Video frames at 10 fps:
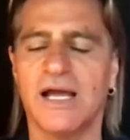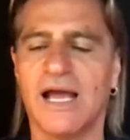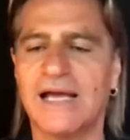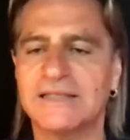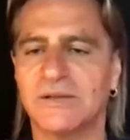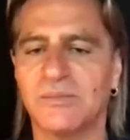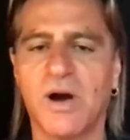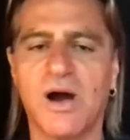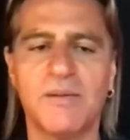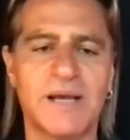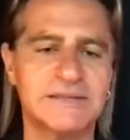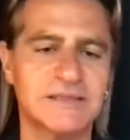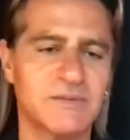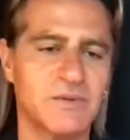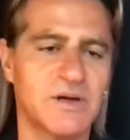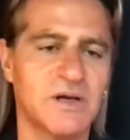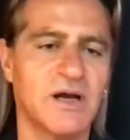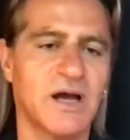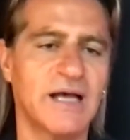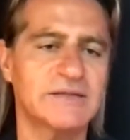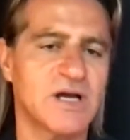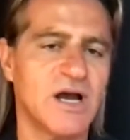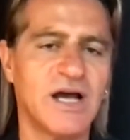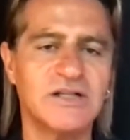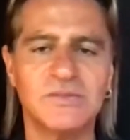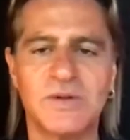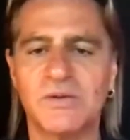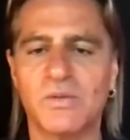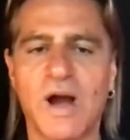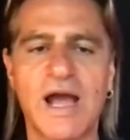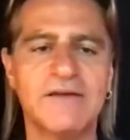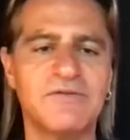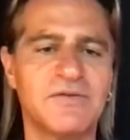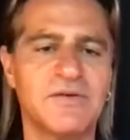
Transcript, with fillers: as a mom, as a as a husband, wife,